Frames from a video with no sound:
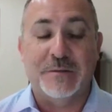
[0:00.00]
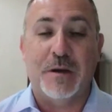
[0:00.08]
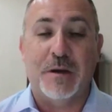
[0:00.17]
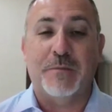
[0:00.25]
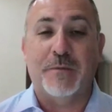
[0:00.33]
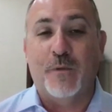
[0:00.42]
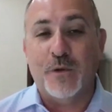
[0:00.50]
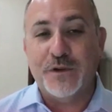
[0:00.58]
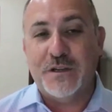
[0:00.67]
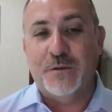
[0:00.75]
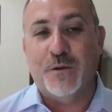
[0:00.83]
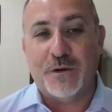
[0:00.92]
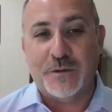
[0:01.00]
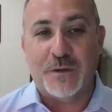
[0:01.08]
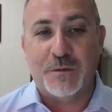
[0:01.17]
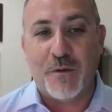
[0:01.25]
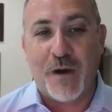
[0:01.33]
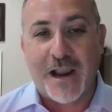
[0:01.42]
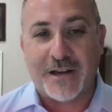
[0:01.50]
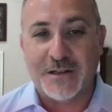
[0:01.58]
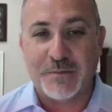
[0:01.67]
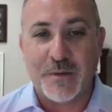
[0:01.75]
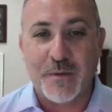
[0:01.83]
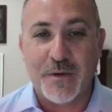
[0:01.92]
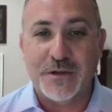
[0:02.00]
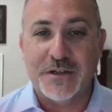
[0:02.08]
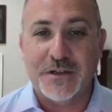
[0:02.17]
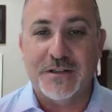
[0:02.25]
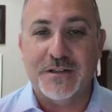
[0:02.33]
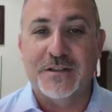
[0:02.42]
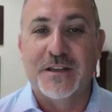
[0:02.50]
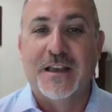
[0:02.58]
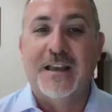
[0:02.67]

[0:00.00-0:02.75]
but before she worked with Practice Promotions,